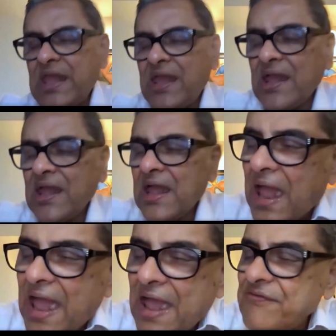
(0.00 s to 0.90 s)
that
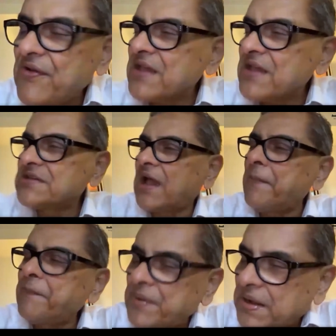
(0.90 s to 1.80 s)
we have,
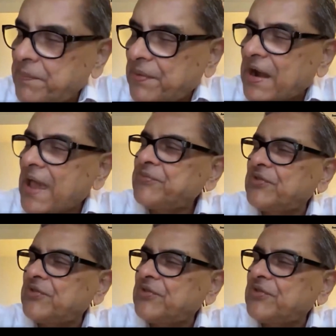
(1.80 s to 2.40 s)
as a company,